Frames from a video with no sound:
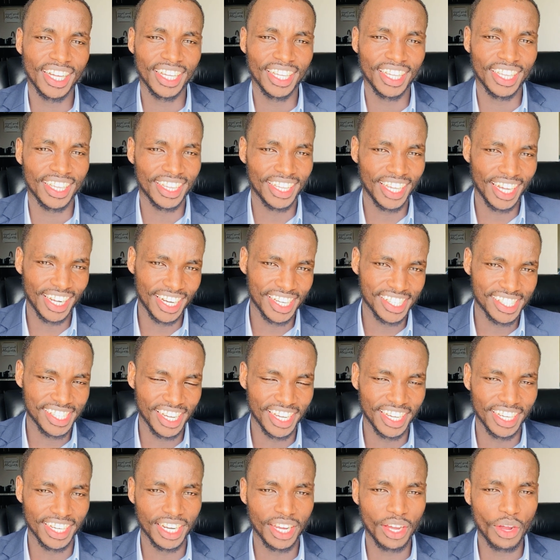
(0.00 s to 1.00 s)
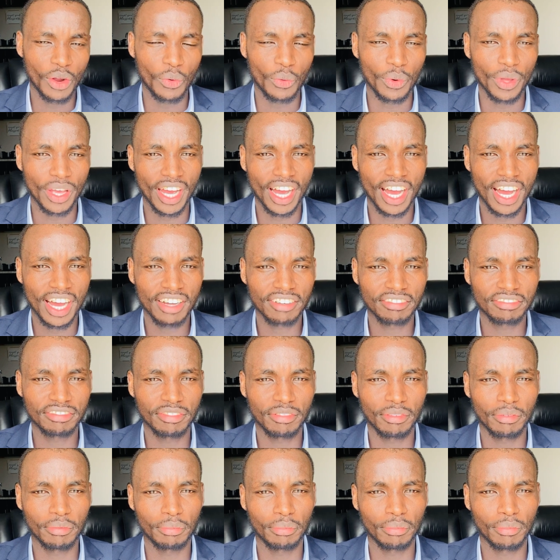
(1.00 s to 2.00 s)
That aside, we have
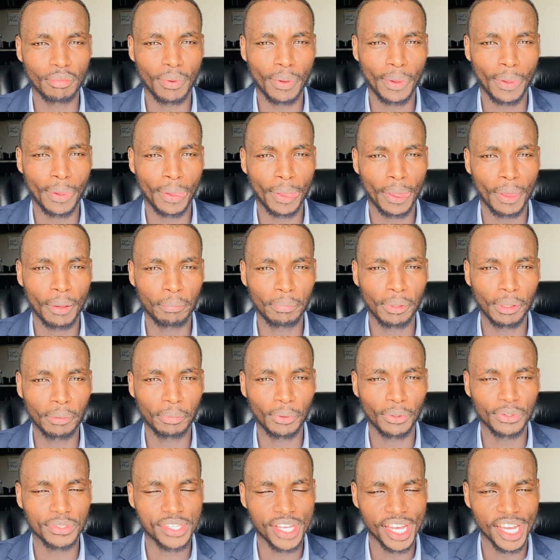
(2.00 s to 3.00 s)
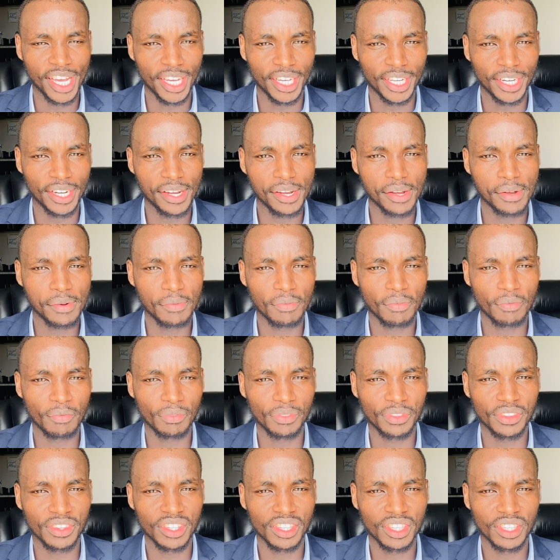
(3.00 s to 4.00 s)
people saying
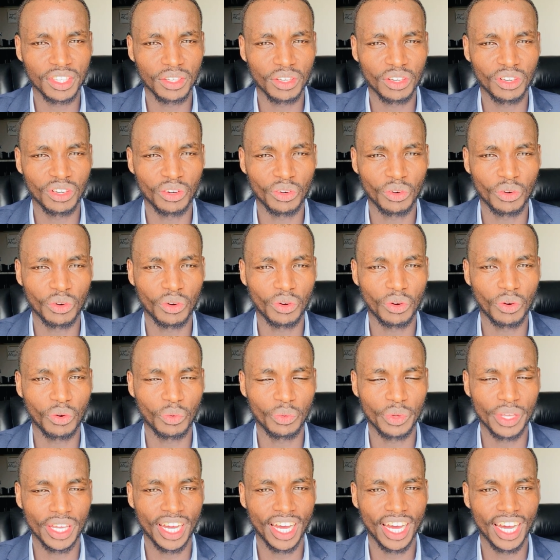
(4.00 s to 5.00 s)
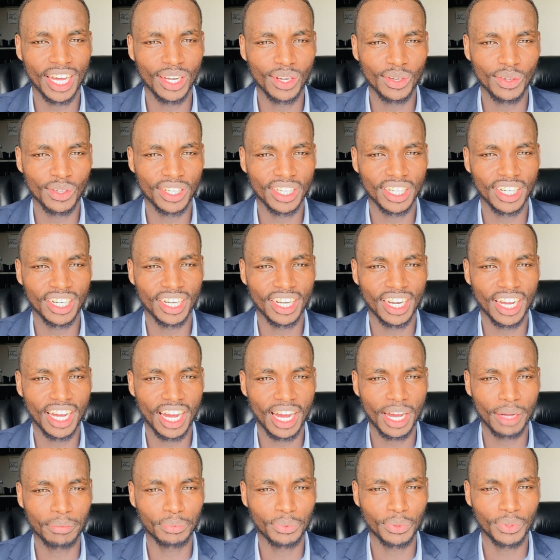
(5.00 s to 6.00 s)
we are looking
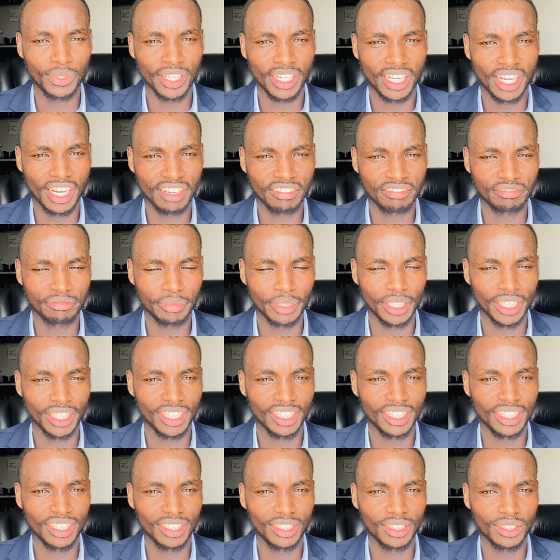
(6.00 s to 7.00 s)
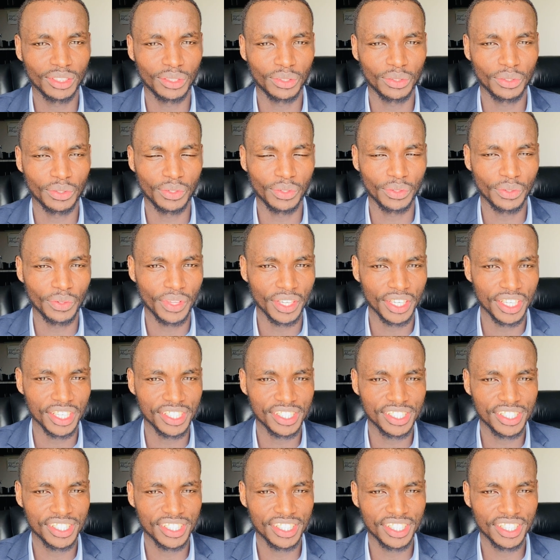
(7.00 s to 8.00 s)
up to the government to do
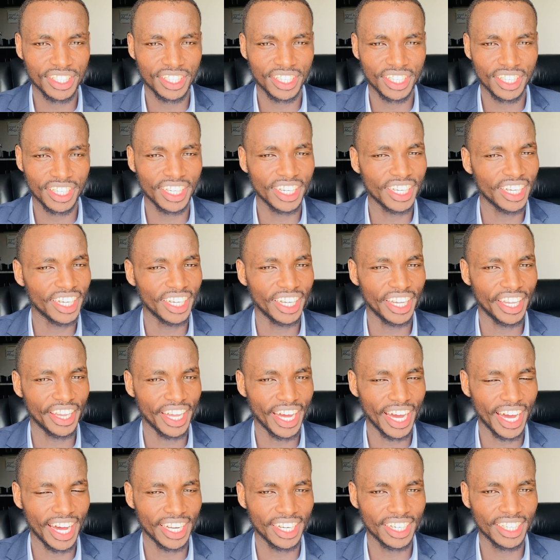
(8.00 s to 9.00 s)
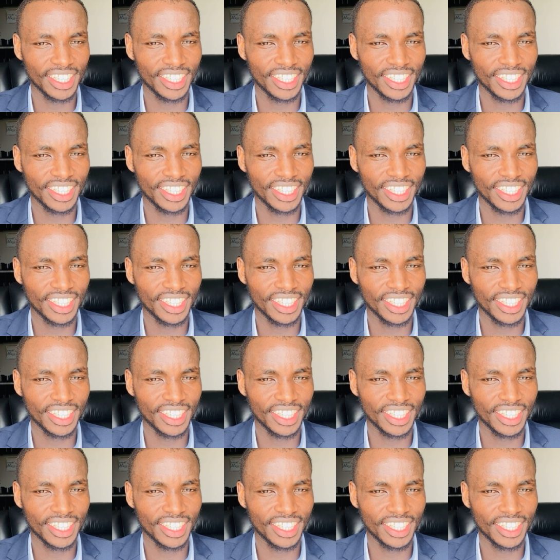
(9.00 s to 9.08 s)
this and that.